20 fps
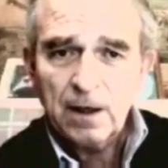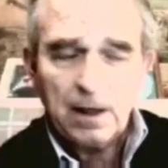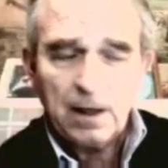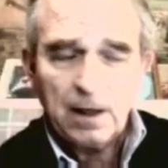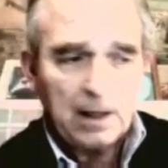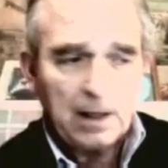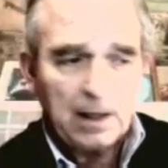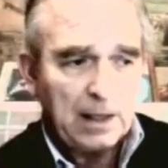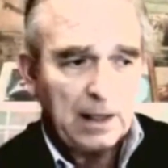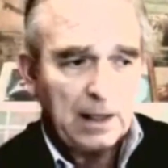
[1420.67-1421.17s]

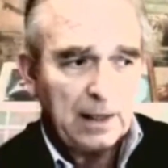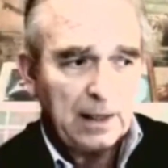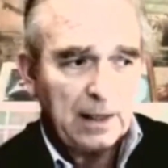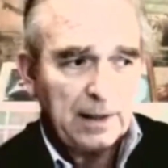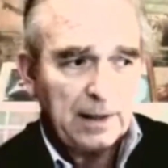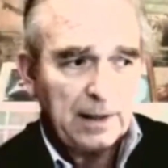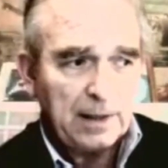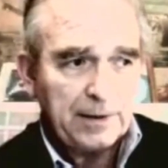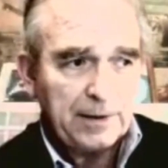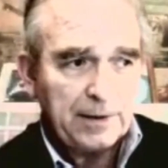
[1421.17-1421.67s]
The
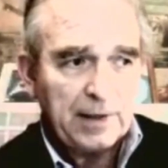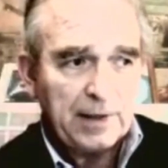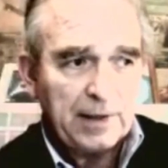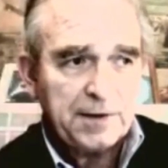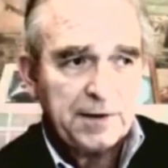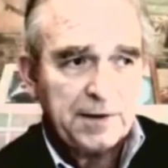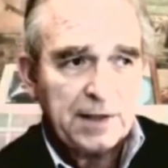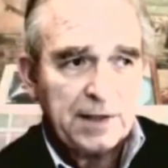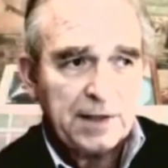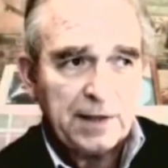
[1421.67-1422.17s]

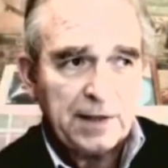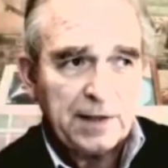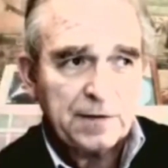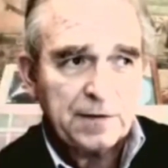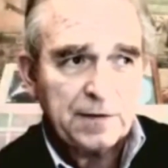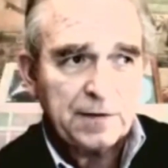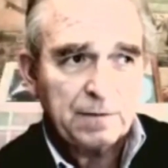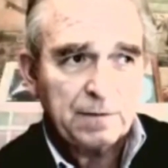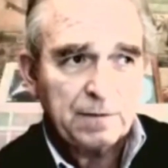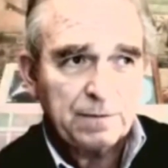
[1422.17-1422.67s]
United
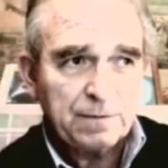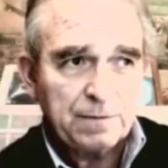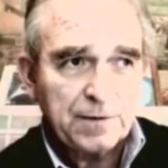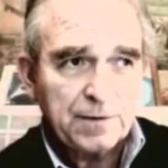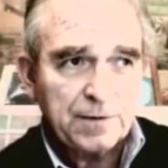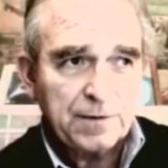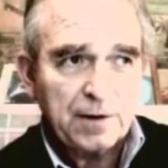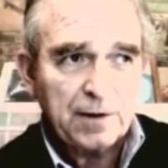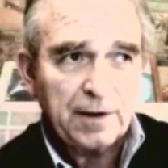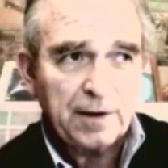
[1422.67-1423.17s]
States
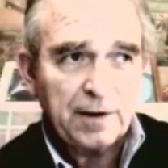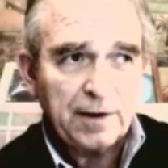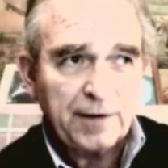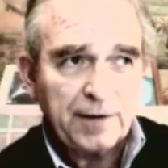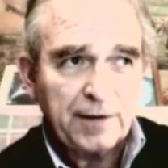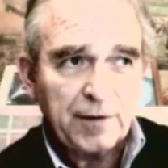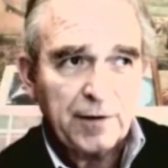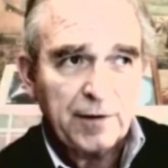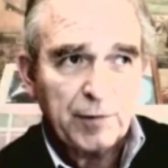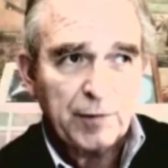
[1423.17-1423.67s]
started
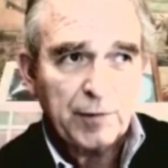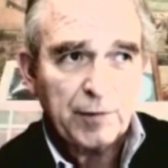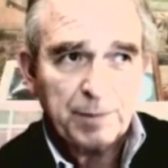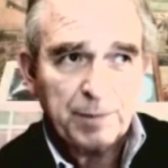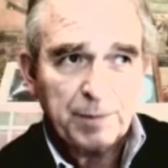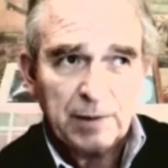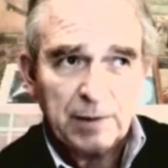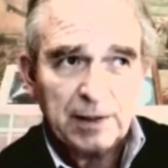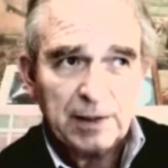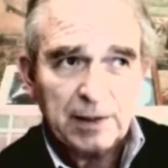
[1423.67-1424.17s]
as a
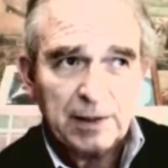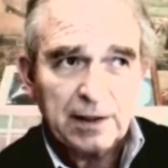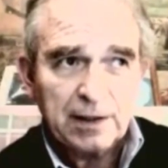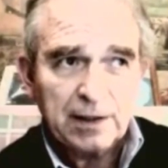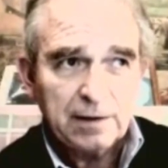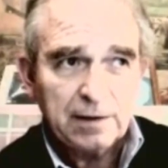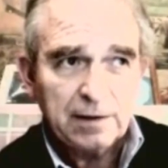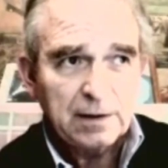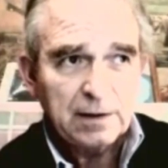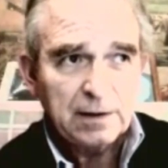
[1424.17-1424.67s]

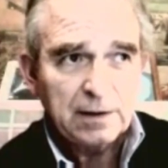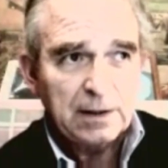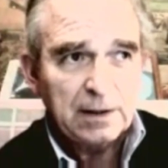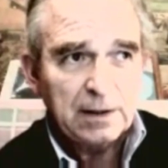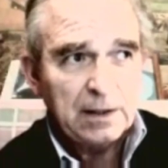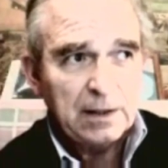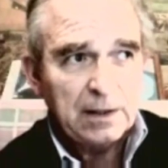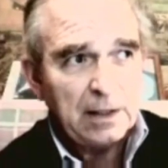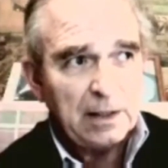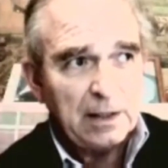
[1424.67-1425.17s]
republic
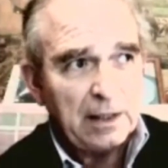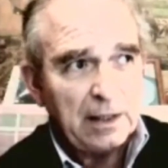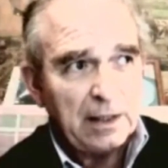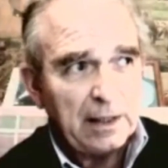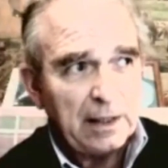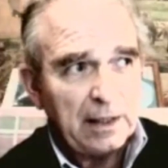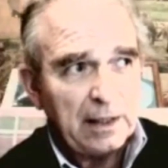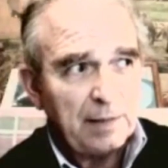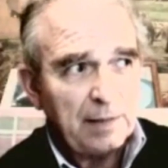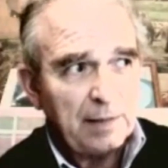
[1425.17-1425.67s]

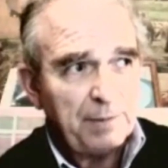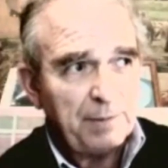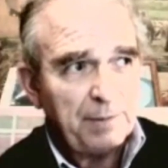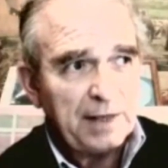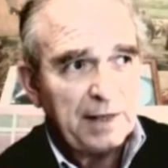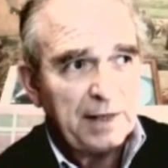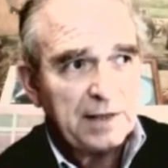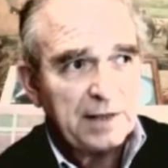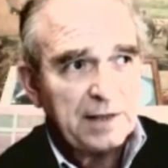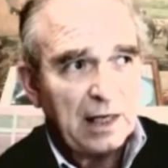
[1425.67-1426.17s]

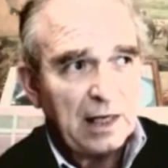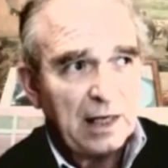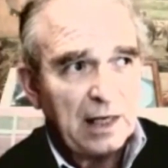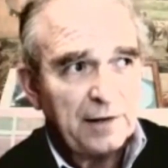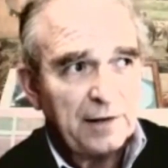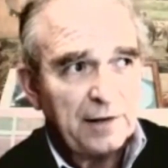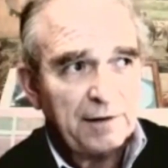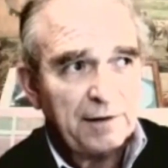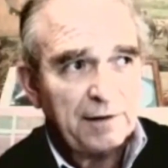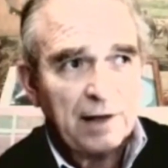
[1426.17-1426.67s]
based
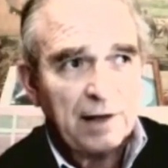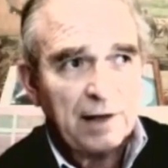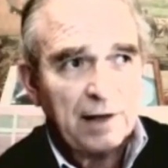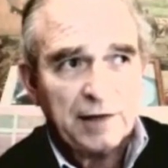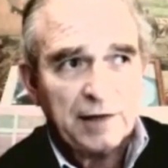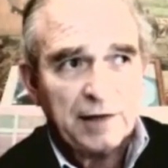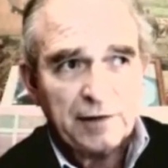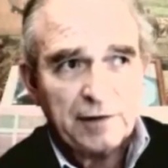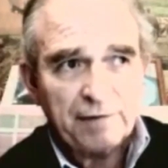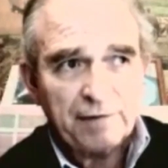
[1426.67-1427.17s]
on the
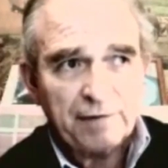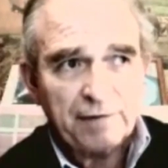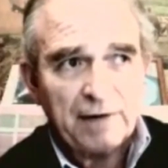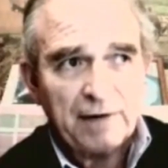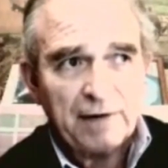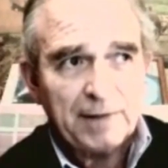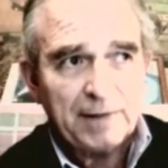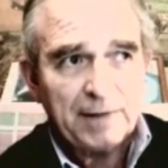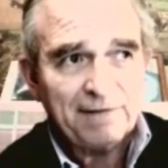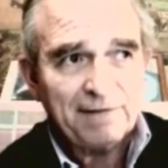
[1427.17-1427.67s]
thoughts of the
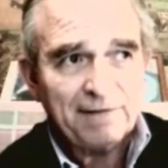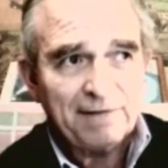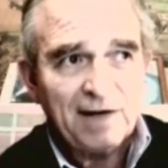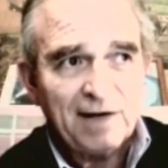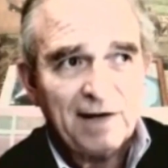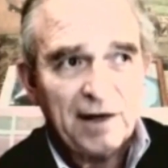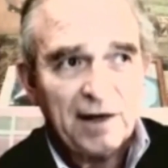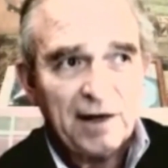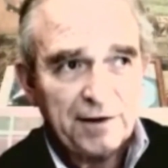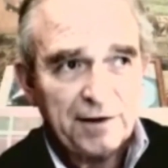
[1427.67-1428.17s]
founding
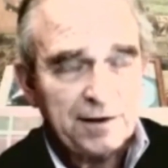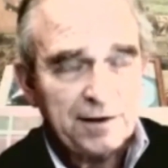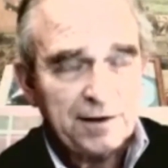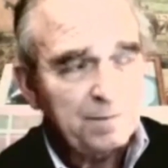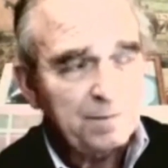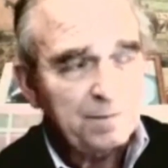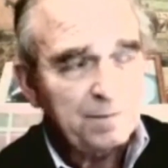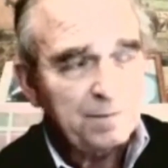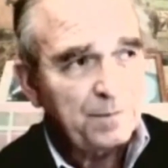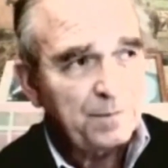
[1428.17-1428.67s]

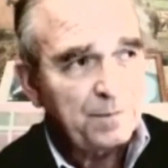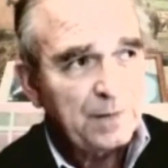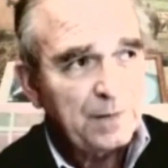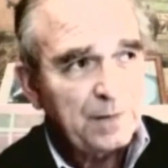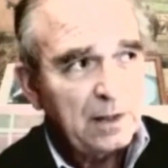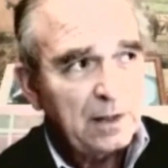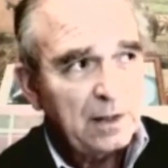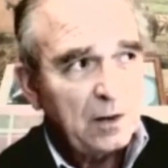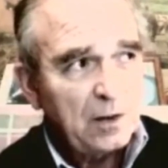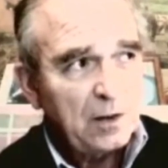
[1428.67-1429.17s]
fathers
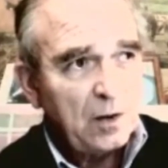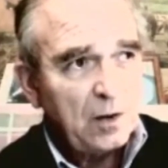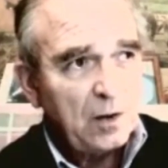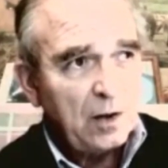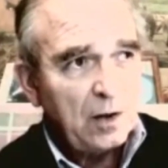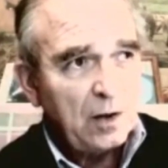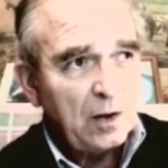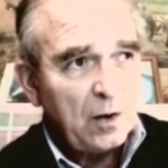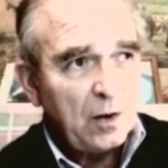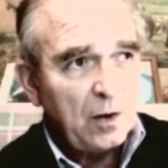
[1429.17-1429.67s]

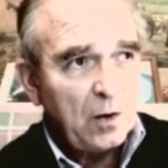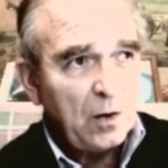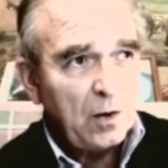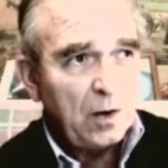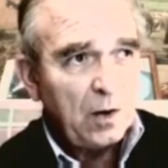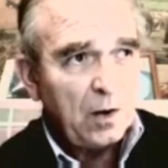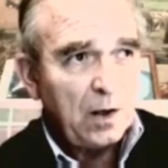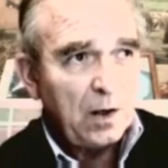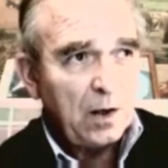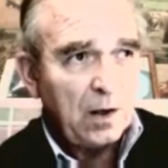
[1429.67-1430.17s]

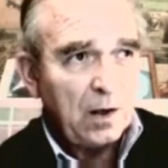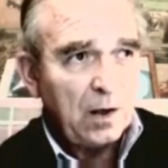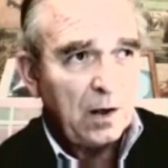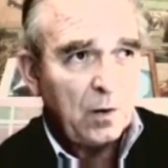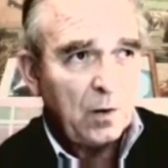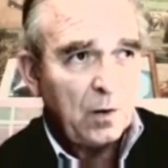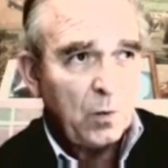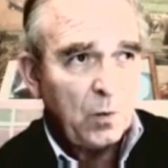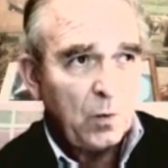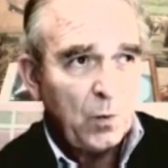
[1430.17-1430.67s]

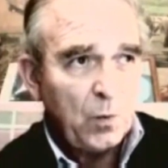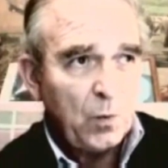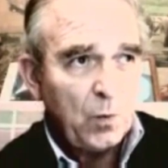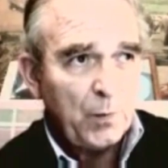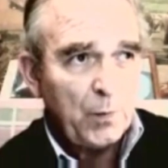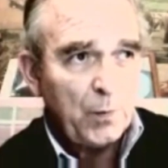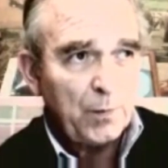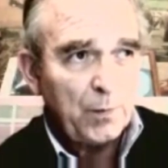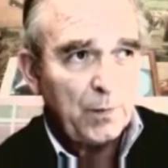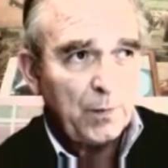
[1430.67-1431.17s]

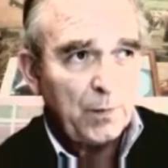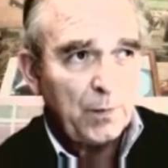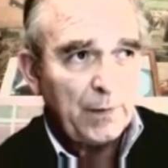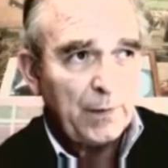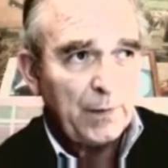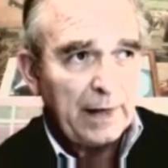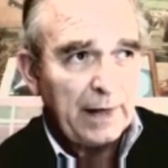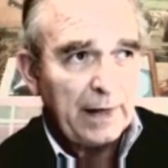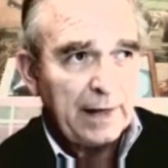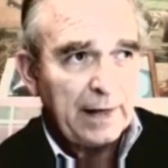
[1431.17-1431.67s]
who
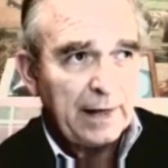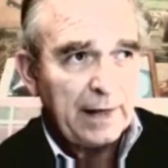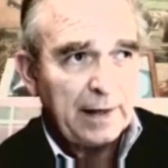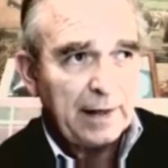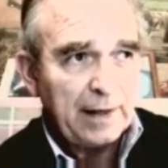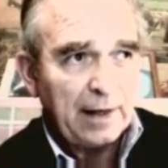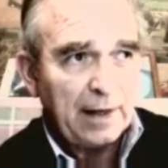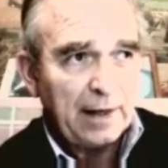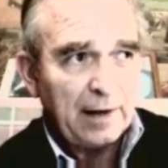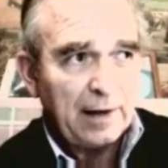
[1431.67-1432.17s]
had
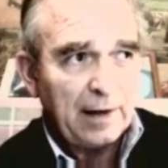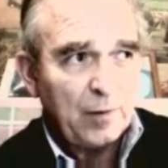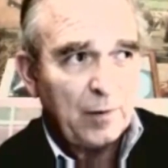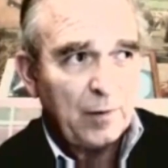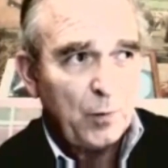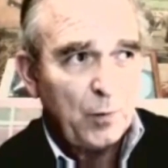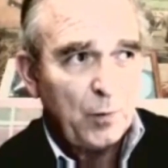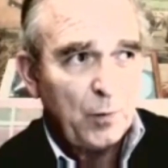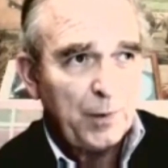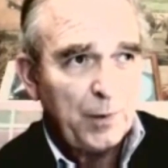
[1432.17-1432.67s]

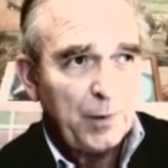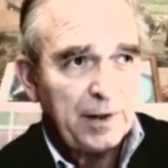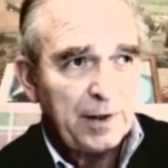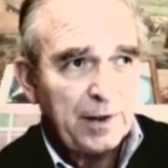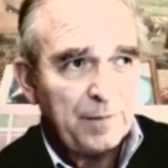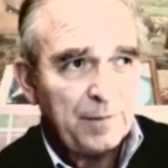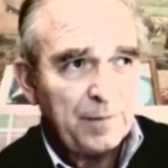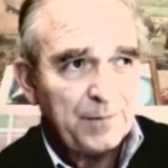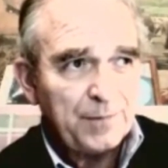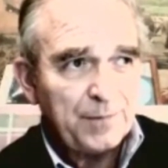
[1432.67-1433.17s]

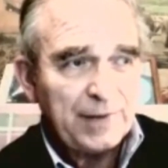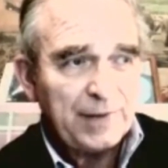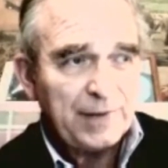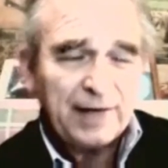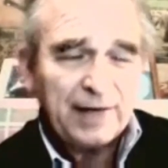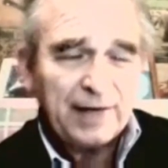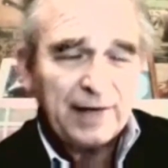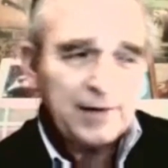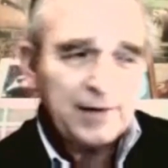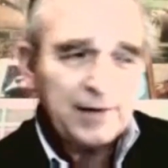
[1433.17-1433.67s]

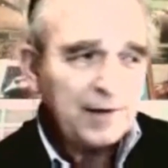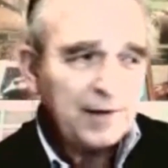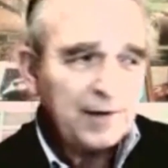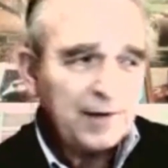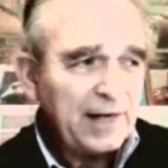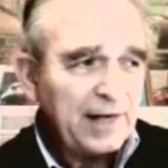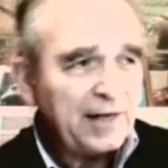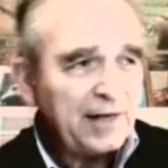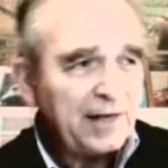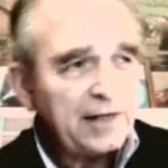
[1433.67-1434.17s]

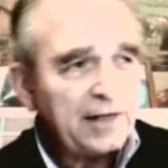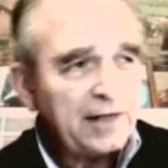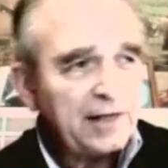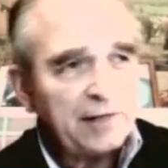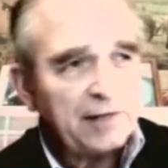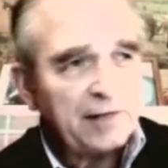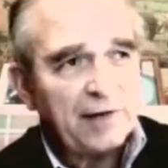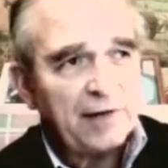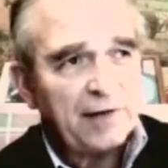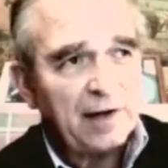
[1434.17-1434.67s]
the ideas
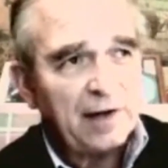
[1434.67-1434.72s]
of